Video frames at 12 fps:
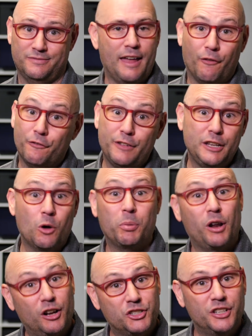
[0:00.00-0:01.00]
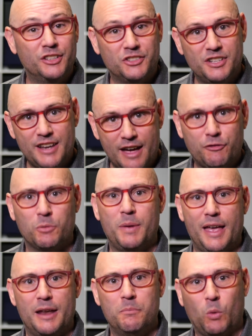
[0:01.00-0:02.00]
Now, video production has never been